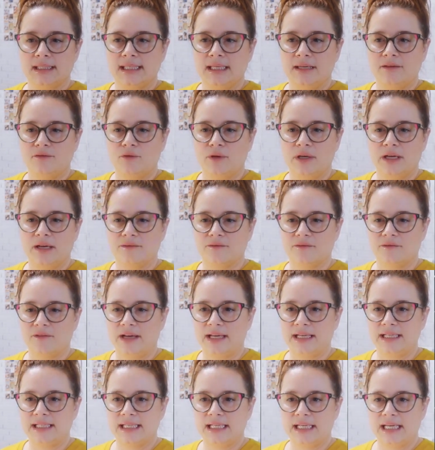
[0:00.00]
See if we can
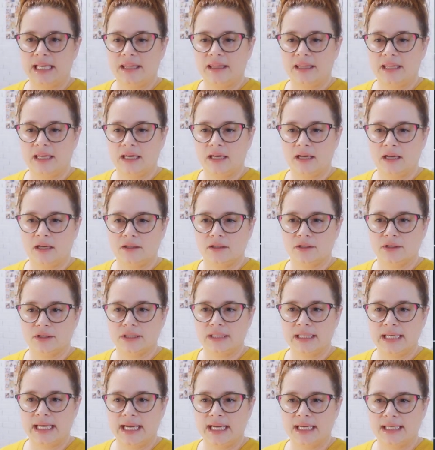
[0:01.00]
find anything under
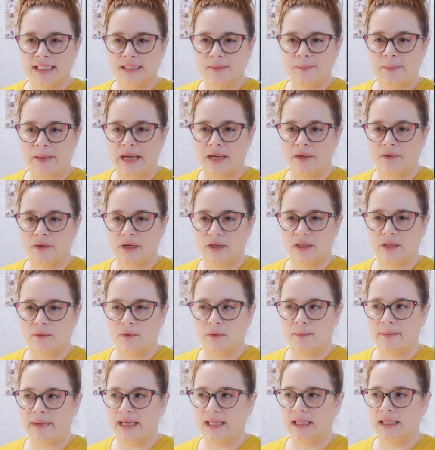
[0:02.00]
text background that
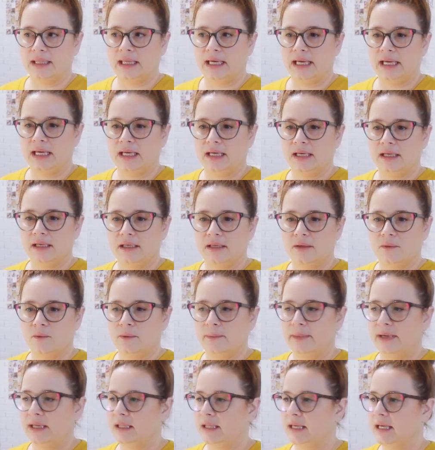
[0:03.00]
we might like. We
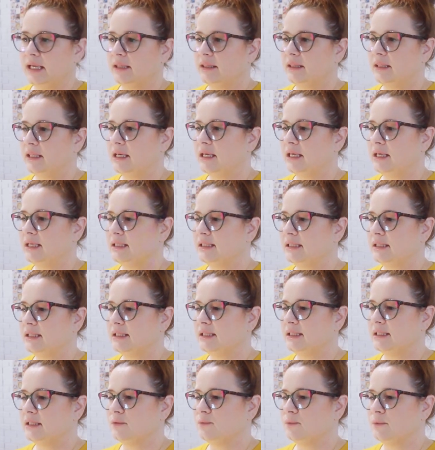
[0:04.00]
might like this.
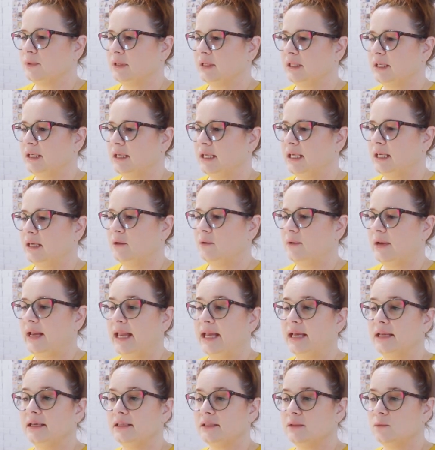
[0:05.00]
This is really cute
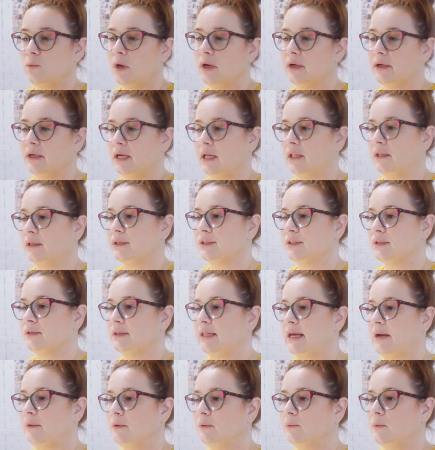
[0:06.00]
and it's watercolor, so
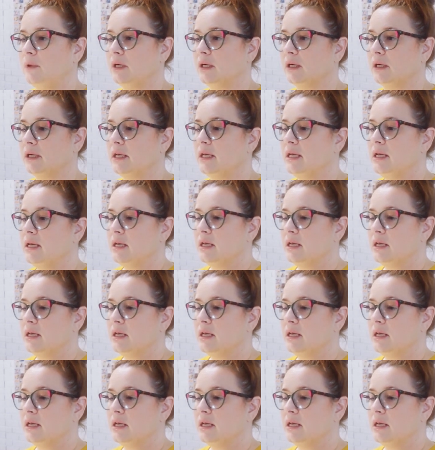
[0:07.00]
that would work.